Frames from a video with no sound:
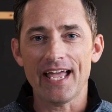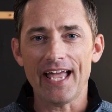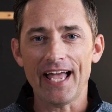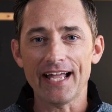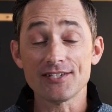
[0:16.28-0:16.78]

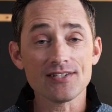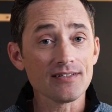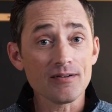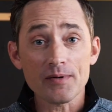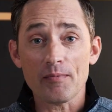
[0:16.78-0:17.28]
And
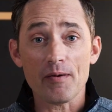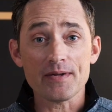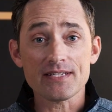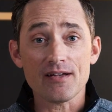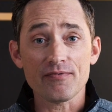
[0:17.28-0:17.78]
just a little bit about
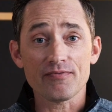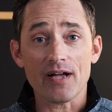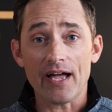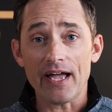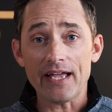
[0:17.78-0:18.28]
myself,
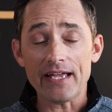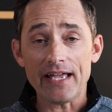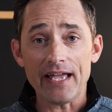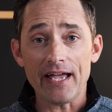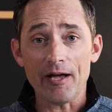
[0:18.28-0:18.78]

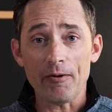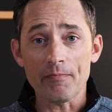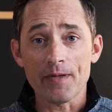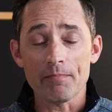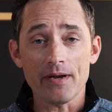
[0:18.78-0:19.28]
I
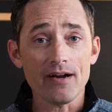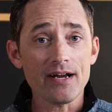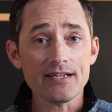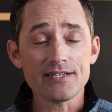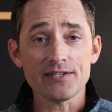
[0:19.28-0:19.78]
am
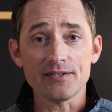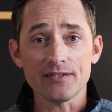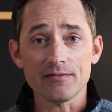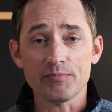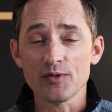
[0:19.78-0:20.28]
married
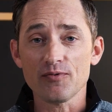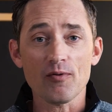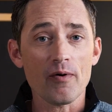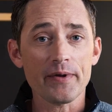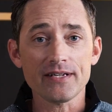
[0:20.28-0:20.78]
to
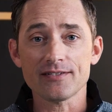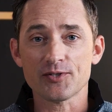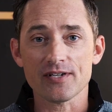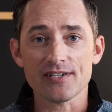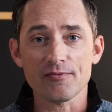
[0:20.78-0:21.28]
beautiful woman,
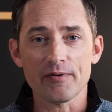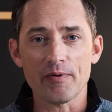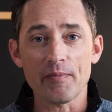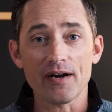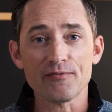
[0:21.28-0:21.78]
Trisha.
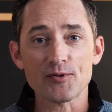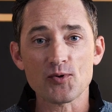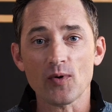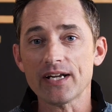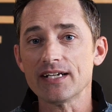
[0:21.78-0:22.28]
We've been married for
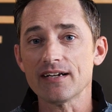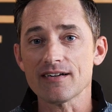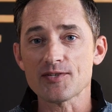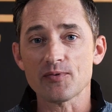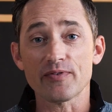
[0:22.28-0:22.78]
20
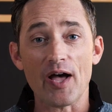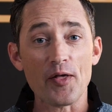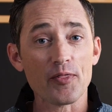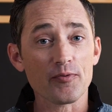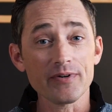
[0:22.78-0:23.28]
years. We've
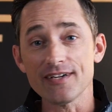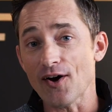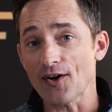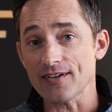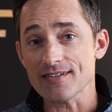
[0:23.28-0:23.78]
got three
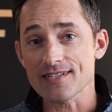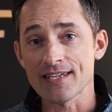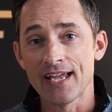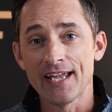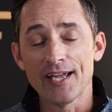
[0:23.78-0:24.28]

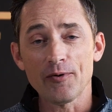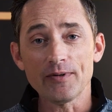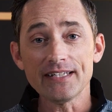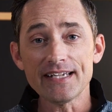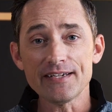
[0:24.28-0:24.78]
daughters.
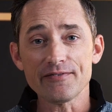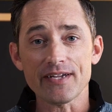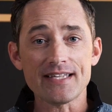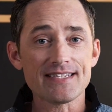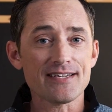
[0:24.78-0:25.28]
We
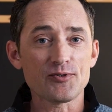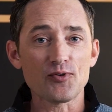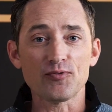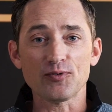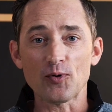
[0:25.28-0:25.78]
live in
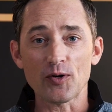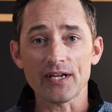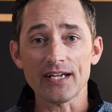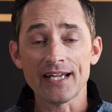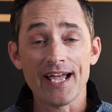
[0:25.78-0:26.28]
Central
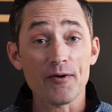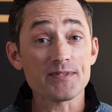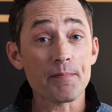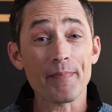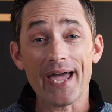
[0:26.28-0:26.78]
Florida. I
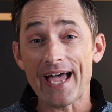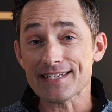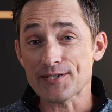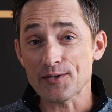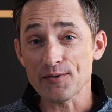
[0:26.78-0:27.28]
was a
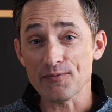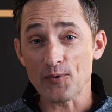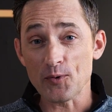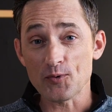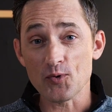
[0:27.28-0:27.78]
pastor
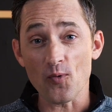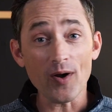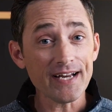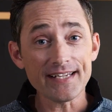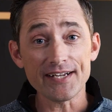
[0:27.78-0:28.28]
for
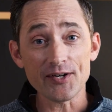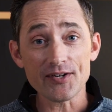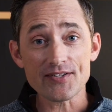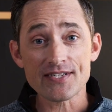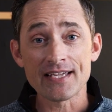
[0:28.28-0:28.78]
20
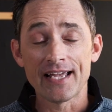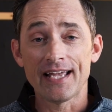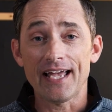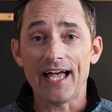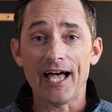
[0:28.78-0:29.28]
years,
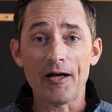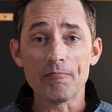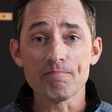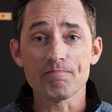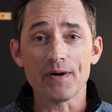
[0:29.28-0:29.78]

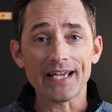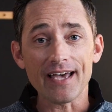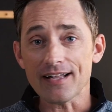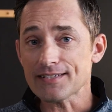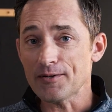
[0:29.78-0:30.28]
um,
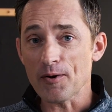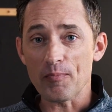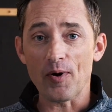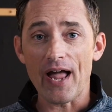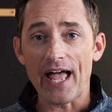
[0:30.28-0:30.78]
but got to
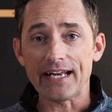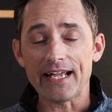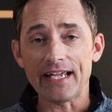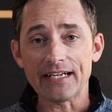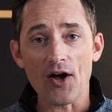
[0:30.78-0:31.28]
know Brad
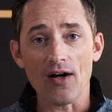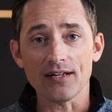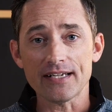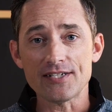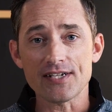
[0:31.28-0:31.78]
in
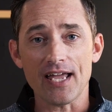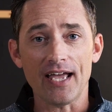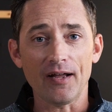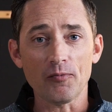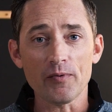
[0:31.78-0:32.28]
college,
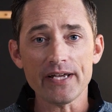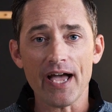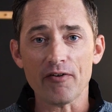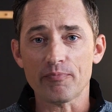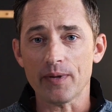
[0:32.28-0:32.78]
and we
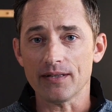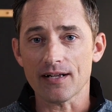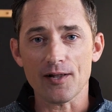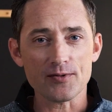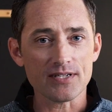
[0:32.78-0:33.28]
have been
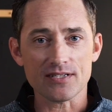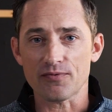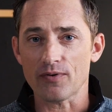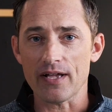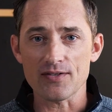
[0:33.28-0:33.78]
the closest
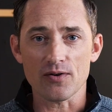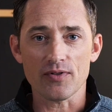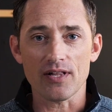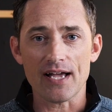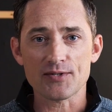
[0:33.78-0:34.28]
of friends
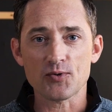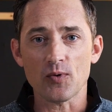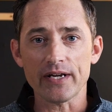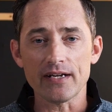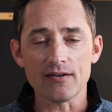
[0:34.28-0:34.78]
over the last
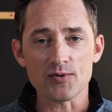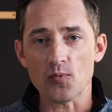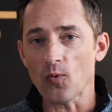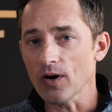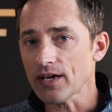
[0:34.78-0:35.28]
20
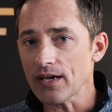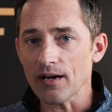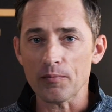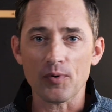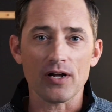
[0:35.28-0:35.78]
years,
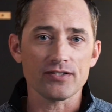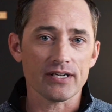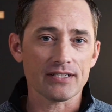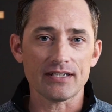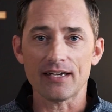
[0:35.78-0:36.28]
working on
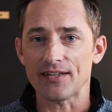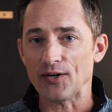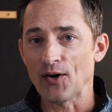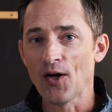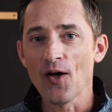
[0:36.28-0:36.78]
projects
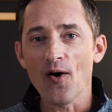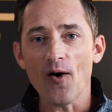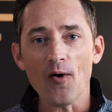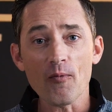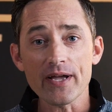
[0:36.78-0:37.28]
together,
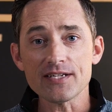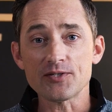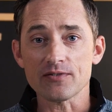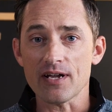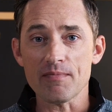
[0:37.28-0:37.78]

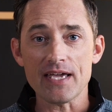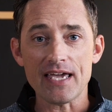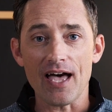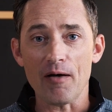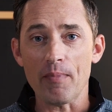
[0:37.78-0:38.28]
always
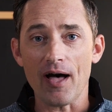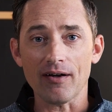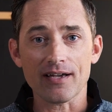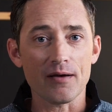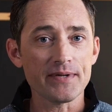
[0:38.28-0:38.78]
dreaming
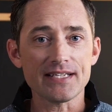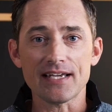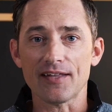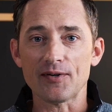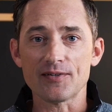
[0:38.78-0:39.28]
about coming
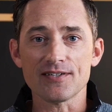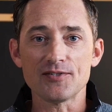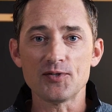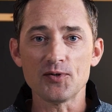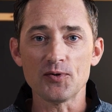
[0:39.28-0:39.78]
together
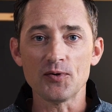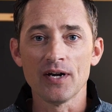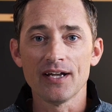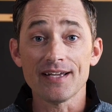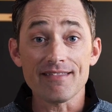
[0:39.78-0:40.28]
to do
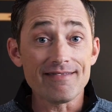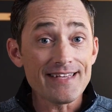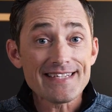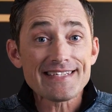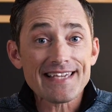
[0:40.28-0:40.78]

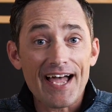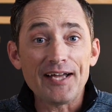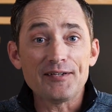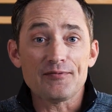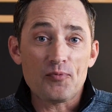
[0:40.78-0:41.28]
this
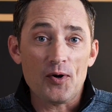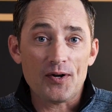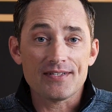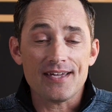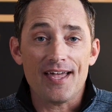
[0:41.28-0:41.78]
kind of
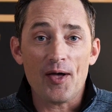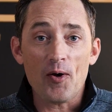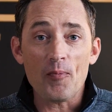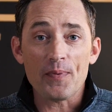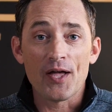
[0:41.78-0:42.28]
work to
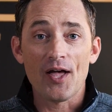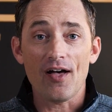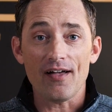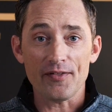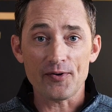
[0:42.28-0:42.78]
help
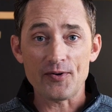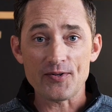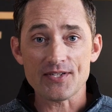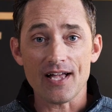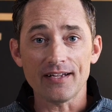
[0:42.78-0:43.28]

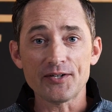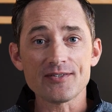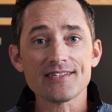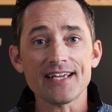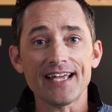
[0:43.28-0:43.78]
others
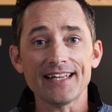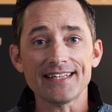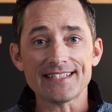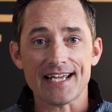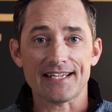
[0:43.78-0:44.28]

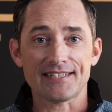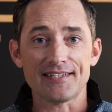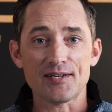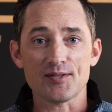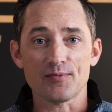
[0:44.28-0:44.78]
understand the
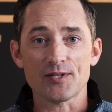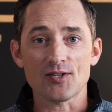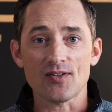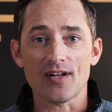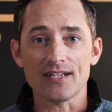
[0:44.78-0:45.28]
text in its
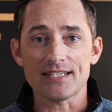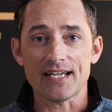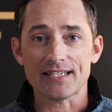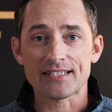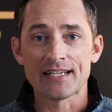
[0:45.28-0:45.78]
original
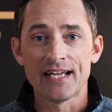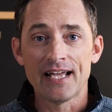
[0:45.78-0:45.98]
context.